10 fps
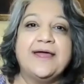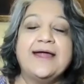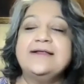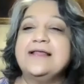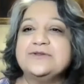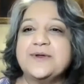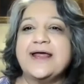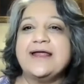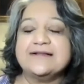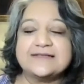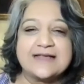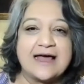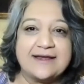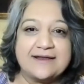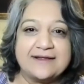And that's when I
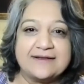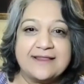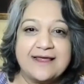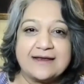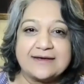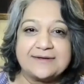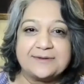decided that